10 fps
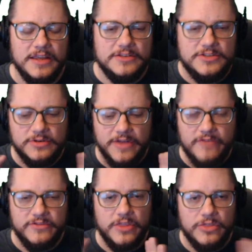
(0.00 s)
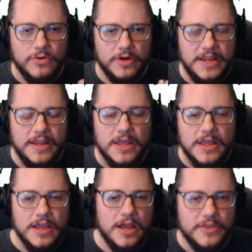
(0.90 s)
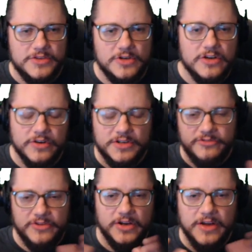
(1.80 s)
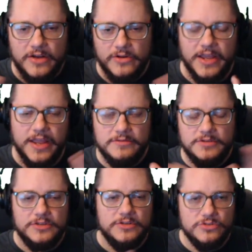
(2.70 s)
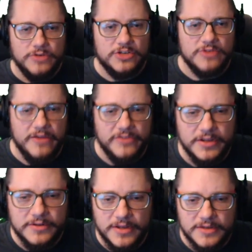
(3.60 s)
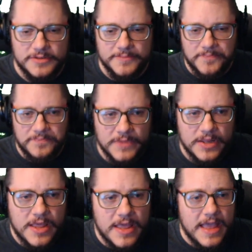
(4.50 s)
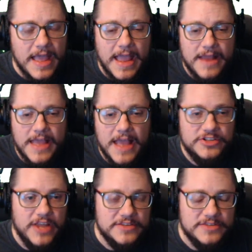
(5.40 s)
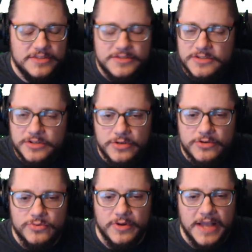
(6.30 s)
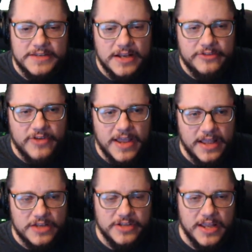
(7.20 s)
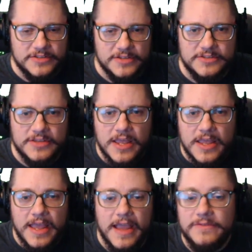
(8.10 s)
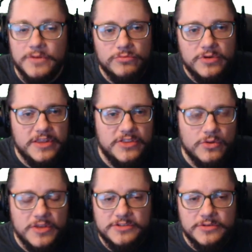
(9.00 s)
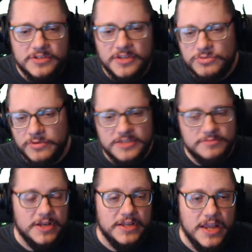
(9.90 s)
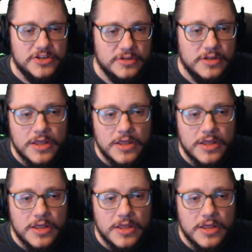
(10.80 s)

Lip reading: just sort of have an authority on the server to figure out, okay, to direct traffic and things. And edge cases, this is a huge one, identifying edge cases. And really the only solution to this one is mitigation.